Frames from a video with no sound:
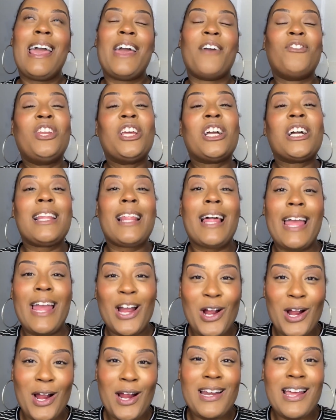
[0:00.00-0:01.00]
have
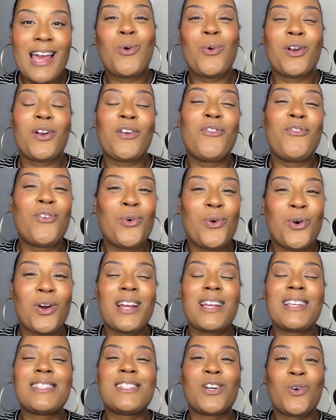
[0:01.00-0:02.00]
declared, quarter 4
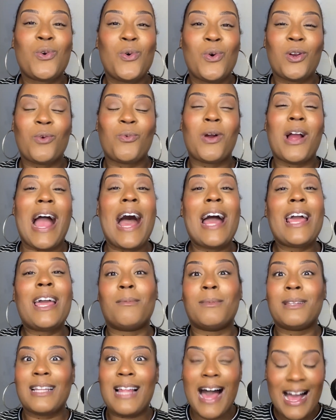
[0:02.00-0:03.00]
is the quarter where I
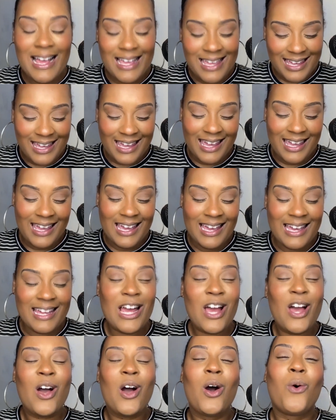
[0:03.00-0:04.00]
am locking in.
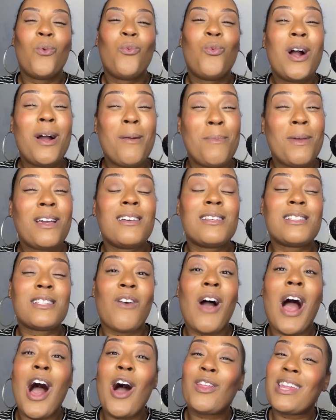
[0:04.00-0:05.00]
One, because of
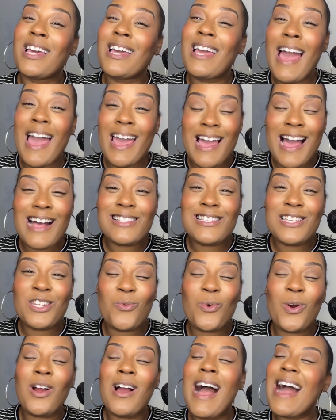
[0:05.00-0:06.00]
all the chaos in the
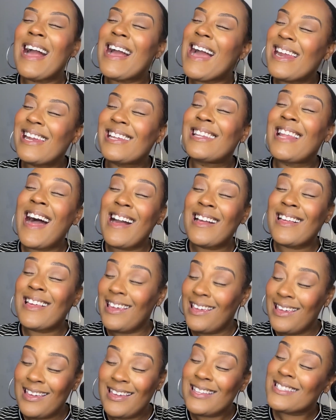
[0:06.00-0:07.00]
world, I got to lock
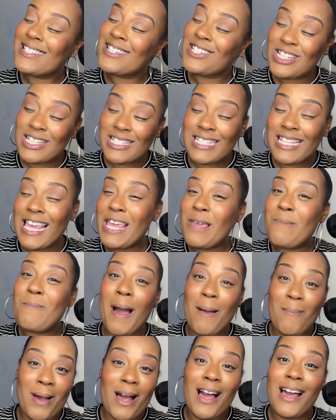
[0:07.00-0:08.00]
in to just keep my
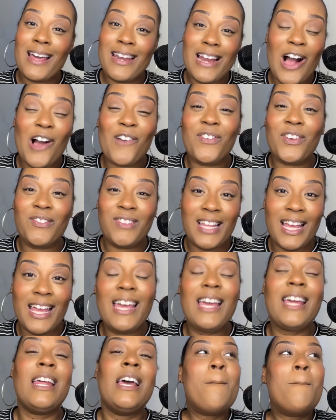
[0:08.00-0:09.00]
mind off of
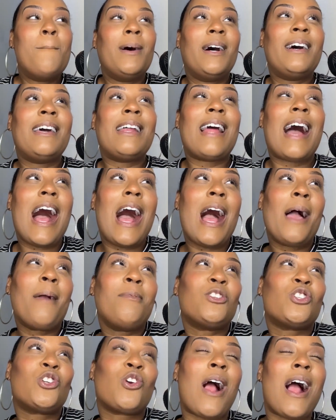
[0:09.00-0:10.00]
that. But I'm
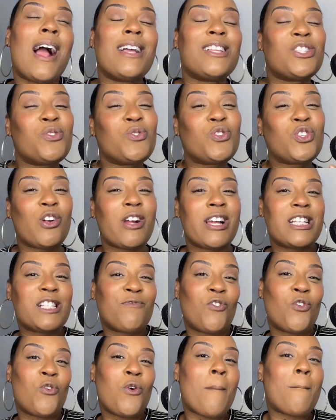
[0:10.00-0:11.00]
trying to
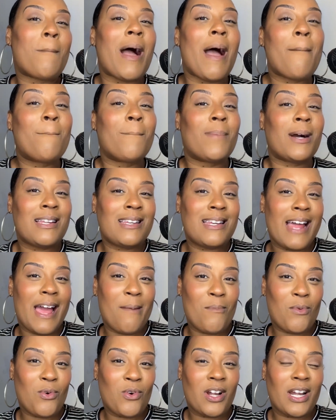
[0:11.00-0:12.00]
transform my Monday
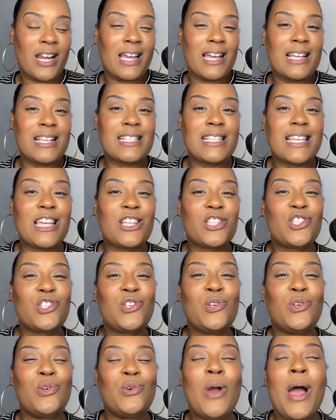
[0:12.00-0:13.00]
mornings
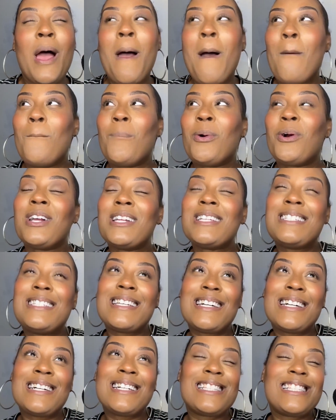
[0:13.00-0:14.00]
into
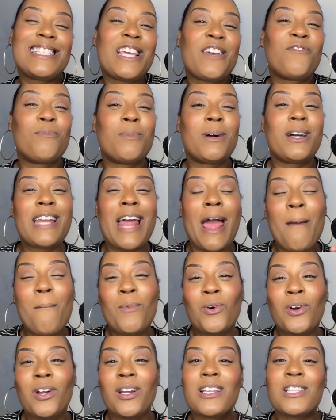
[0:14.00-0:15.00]
productive Monday
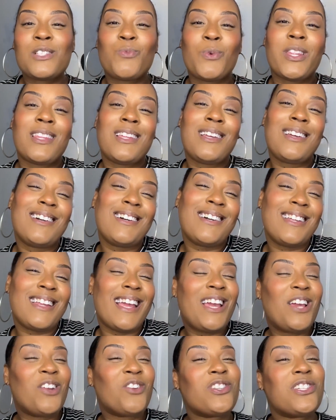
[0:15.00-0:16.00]
mornings with good
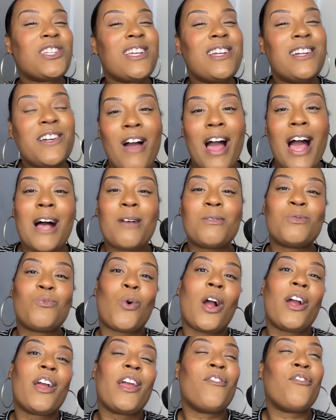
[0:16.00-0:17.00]
energy, good vibes,
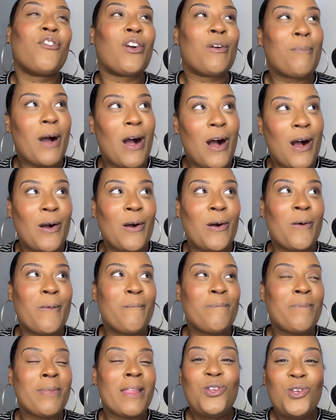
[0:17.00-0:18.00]
working from home.
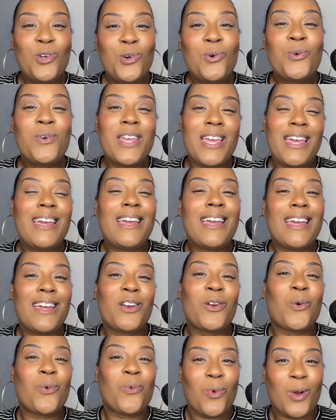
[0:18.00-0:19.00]
You get in
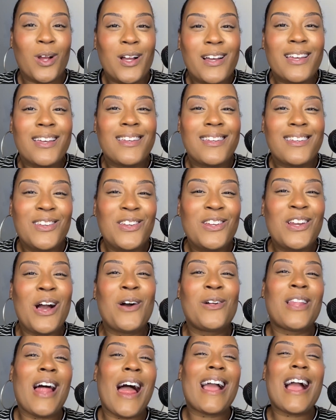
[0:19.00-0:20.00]
a rut,
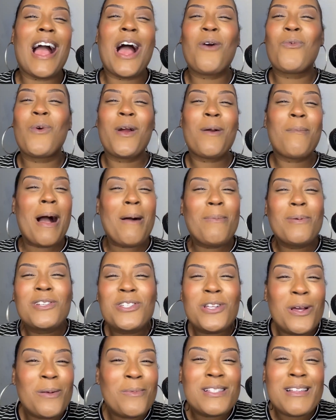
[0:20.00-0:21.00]
like I wear my
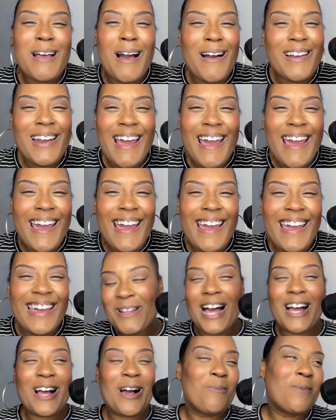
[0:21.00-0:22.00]
pajamas all day,
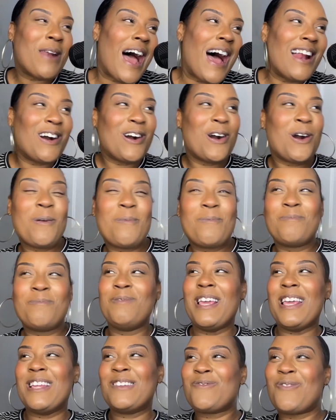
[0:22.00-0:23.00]
like I'm not up
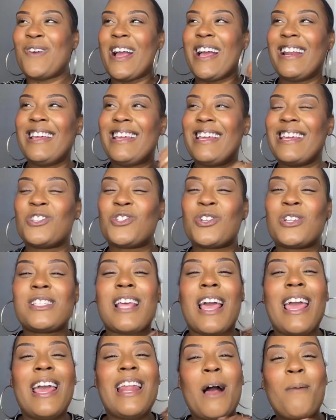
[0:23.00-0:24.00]
getting ready, getting dressed,
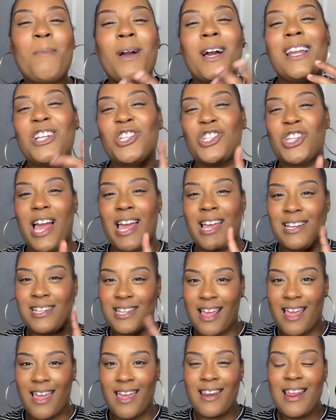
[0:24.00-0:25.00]
and I'm going to change
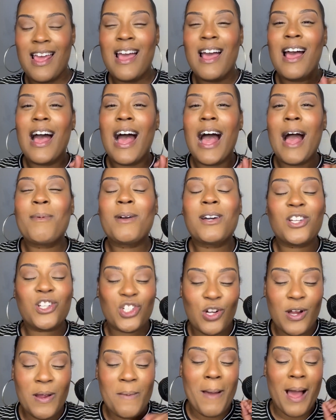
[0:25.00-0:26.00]
that. I'm going to
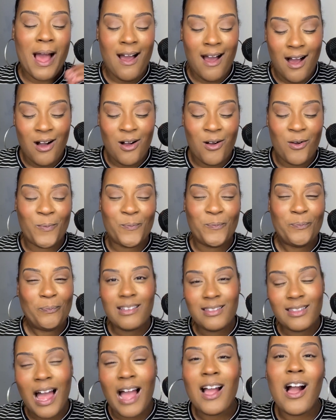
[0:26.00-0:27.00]
treat my home
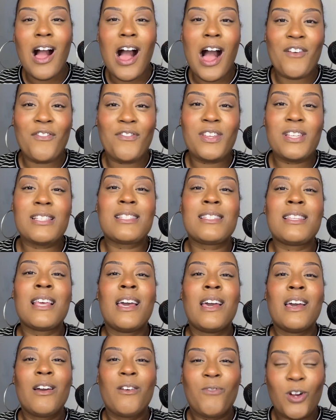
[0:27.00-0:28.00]
like an office
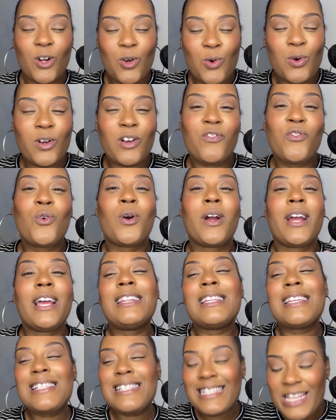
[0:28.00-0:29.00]
for quarter 4 and
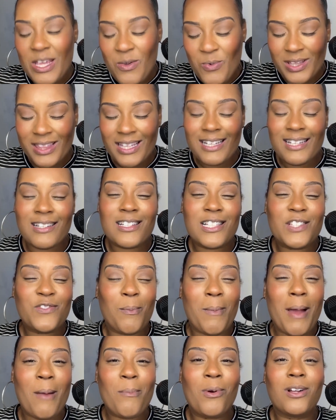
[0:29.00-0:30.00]
let's see what it does for
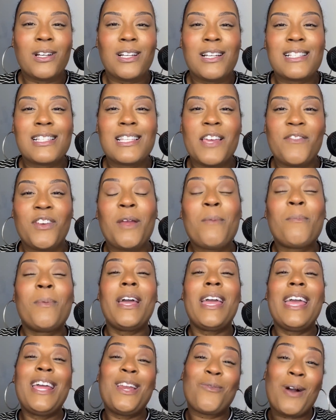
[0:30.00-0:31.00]
my productivity. But
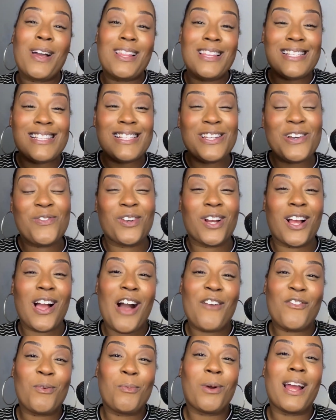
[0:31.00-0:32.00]
anyway, that's enough for the
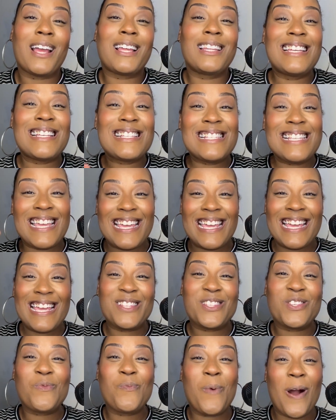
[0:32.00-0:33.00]
coffee break. Let's get
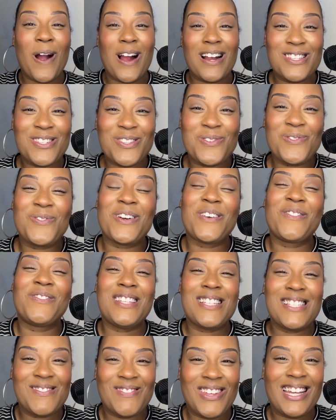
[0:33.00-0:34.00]
into part 2 of
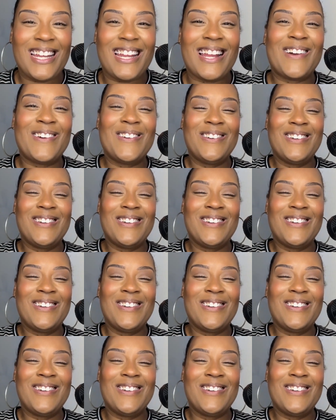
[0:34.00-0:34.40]
this video.